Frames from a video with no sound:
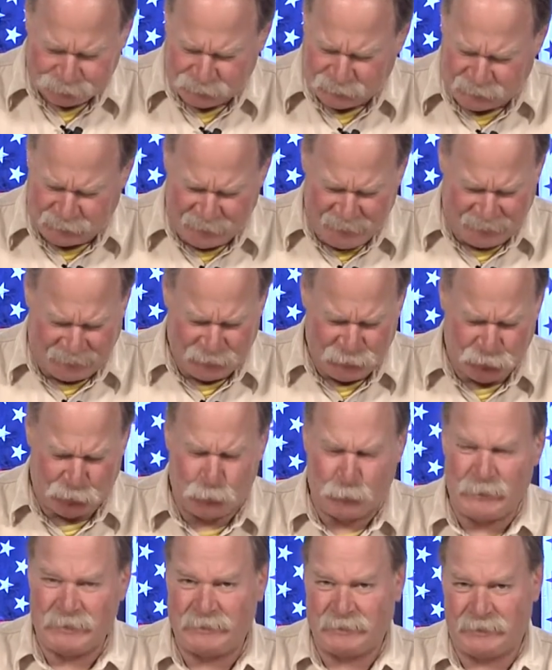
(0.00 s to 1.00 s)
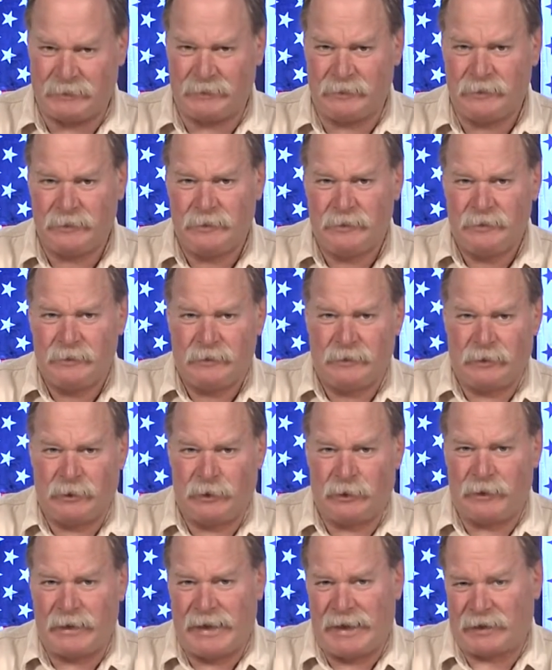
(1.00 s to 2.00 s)
And I know we did,
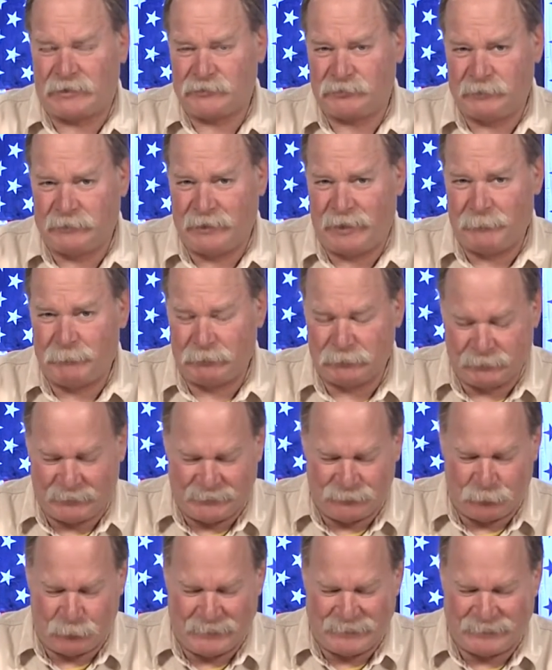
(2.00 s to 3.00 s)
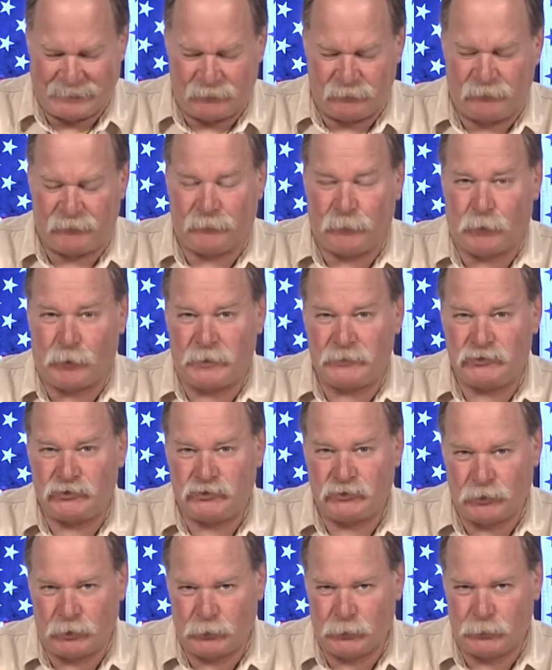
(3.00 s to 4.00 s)
actually, I believe we did 4
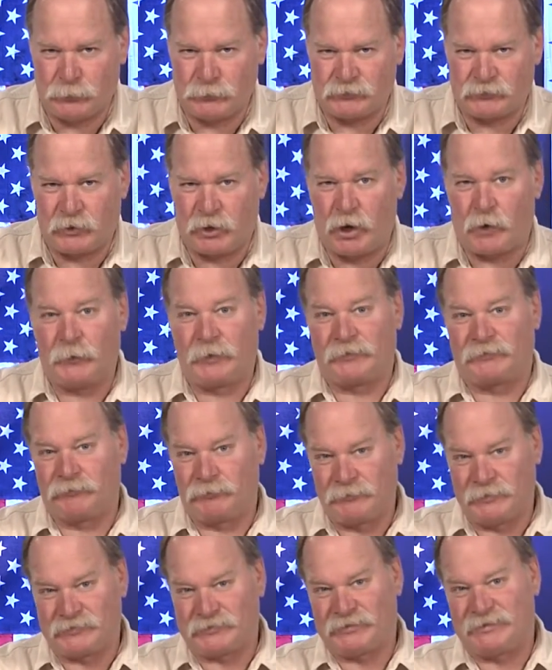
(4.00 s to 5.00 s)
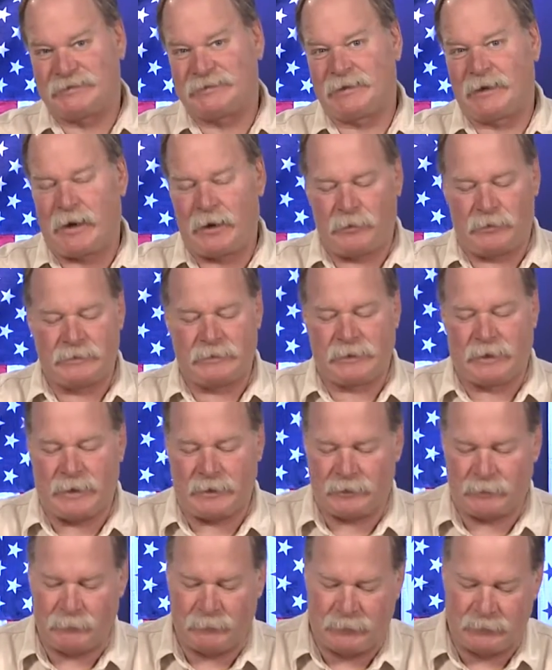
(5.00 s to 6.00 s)
shows going through this entire
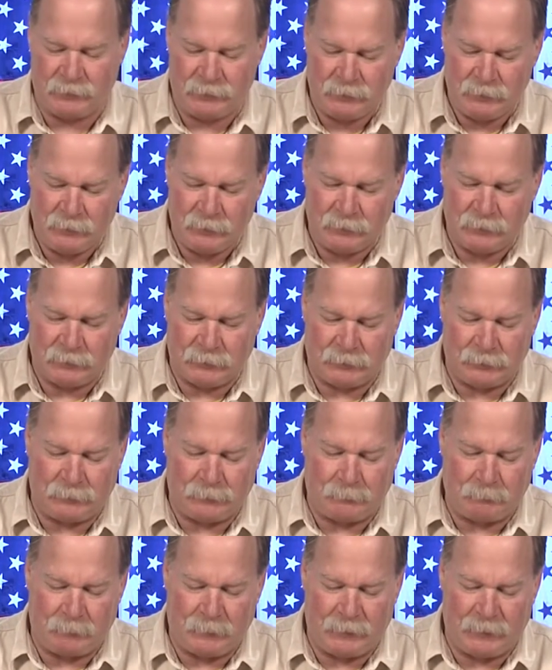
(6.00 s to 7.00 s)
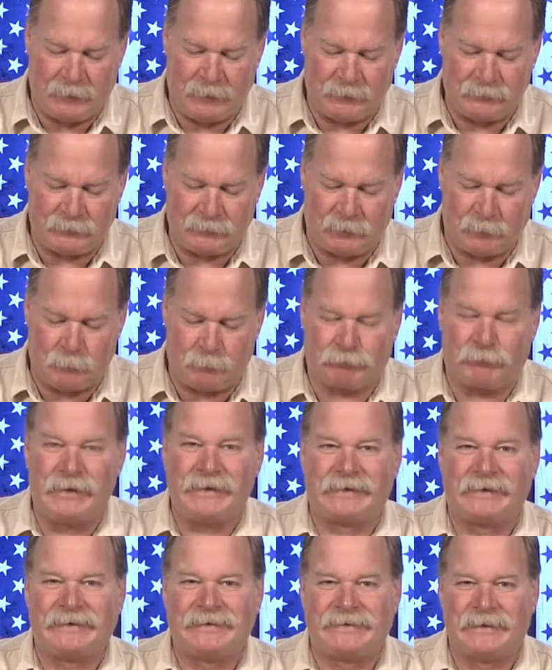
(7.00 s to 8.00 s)
document and
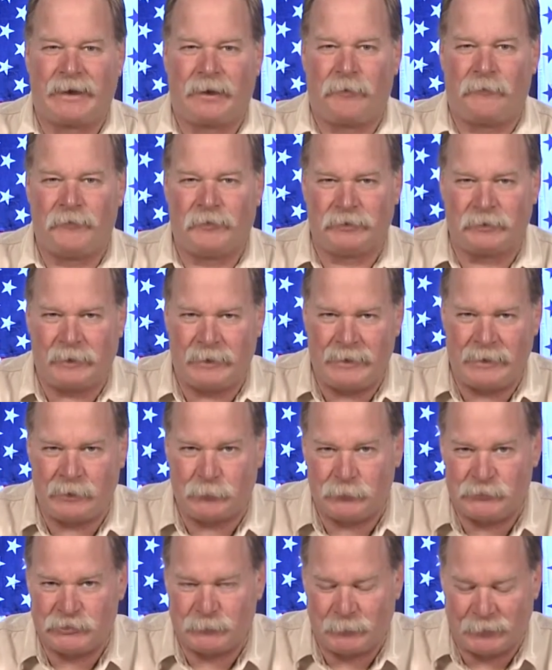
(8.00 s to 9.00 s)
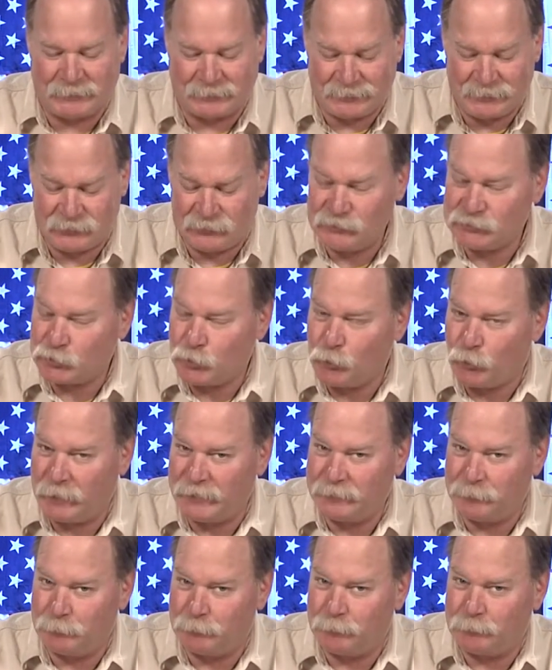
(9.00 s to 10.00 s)
breaking down the language. But this is
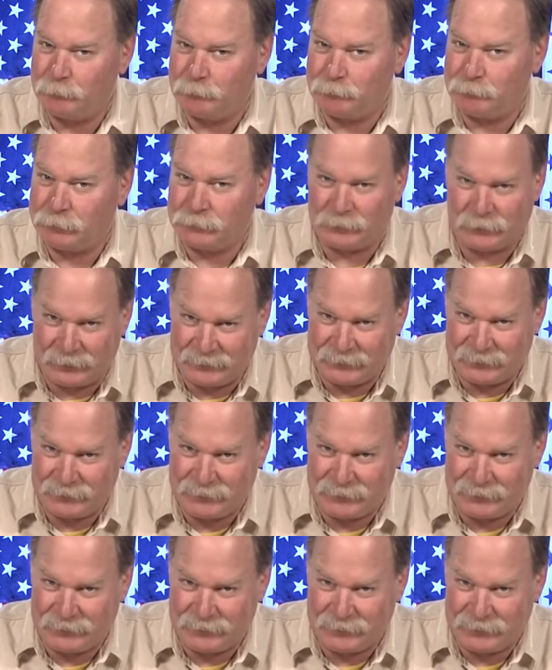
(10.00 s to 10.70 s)
quite blunt.